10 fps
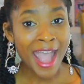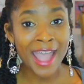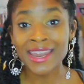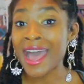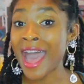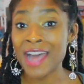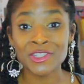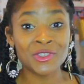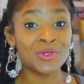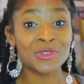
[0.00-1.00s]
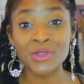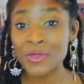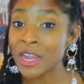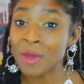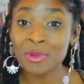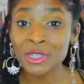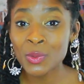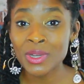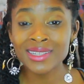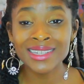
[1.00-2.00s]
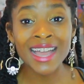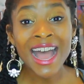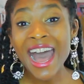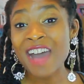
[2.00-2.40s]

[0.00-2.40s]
and I had to sew that up really quickly.